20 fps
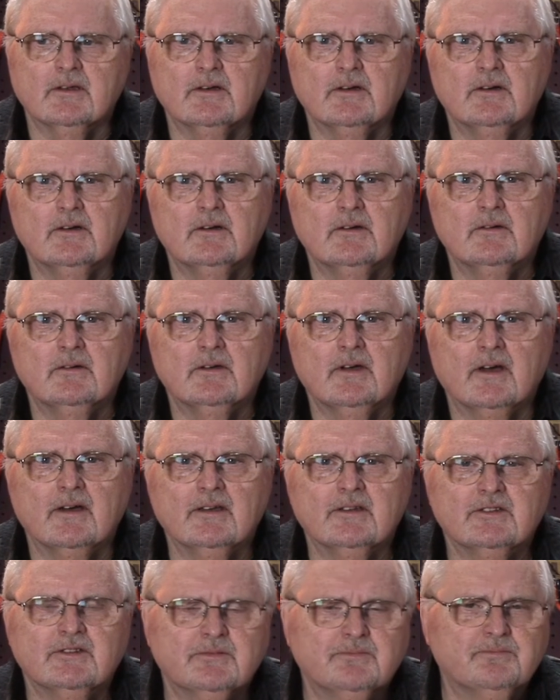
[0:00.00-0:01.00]
I
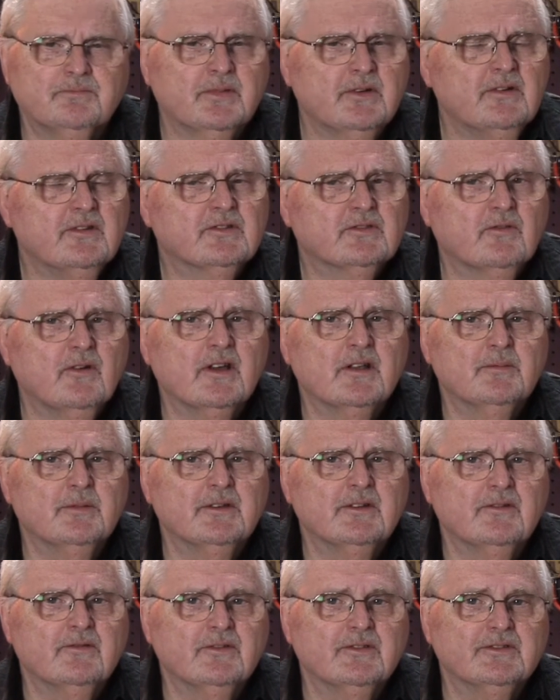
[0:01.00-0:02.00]
experienced quite a
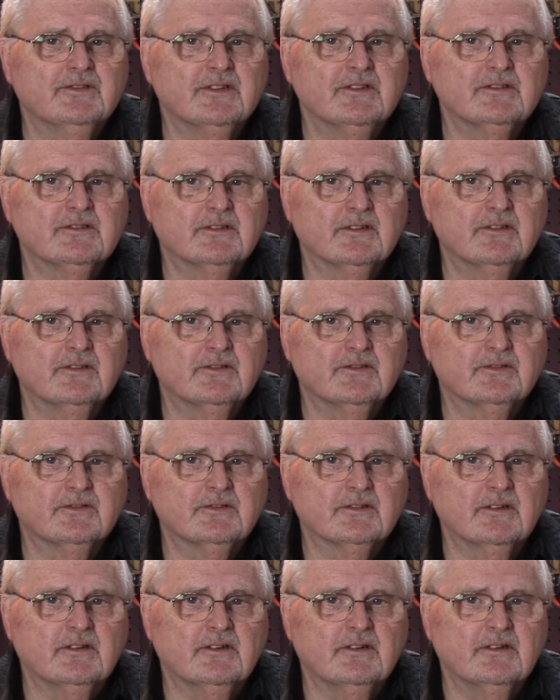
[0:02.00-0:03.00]
bit of
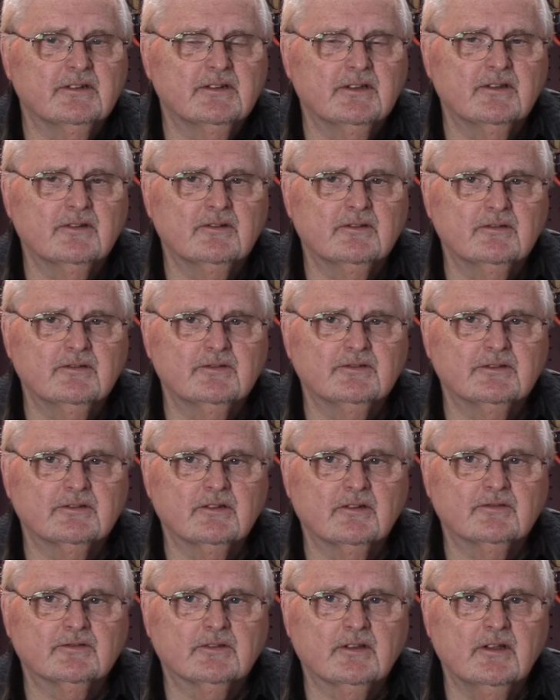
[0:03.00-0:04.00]
resistance in introducing
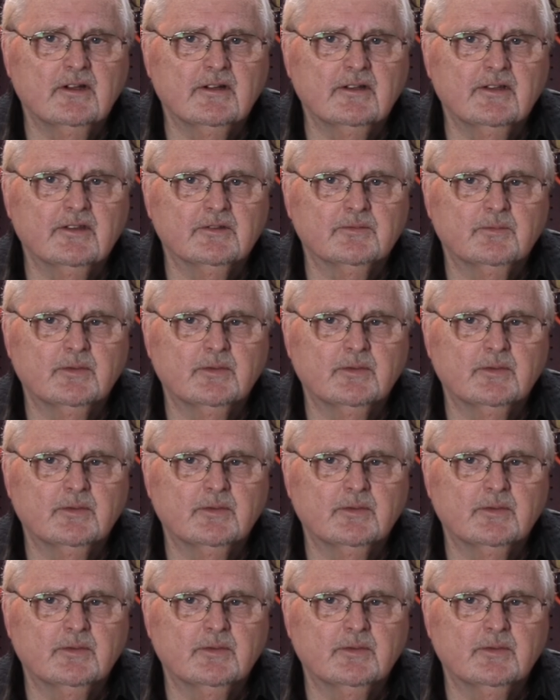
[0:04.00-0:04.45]
those clarinets,